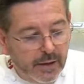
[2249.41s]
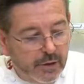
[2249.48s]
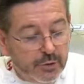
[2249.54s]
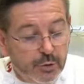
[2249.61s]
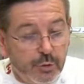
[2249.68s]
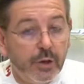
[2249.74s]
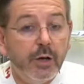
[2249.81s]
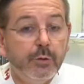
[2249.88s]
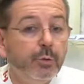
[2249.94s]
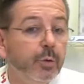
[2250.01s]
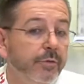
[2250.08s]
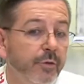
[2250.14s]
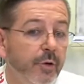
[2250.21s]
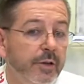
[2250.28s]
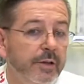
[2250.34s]
So now to
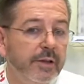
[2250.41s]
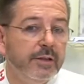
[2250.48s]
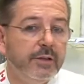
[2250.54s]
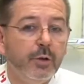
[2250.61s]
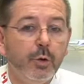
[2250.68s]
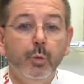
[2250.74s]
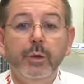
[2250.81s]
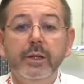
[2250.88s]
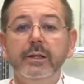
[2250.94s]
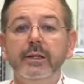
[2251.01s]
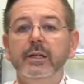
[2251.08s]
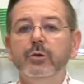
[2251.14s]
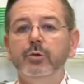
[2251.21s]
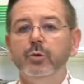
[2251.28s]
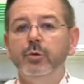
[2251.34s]
avoid this, we
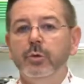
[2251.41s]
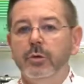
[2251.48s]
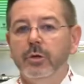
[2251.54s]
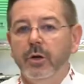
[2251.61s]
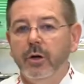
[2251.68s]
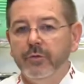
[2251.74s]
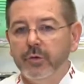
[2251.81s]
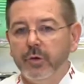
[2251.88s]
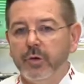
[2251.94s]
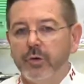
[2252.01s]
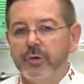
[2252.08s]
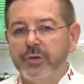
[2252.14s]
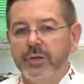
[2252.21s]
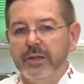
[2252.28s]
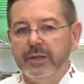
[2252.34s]
need to, of
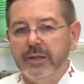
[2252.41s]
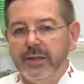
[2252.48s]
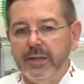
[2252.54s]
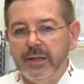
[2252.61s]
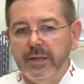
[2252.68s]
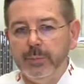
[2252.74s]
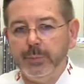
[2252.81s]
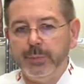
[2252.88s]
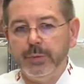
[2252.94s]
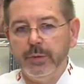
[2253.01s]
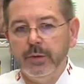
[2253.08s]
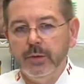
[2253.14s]
course, keep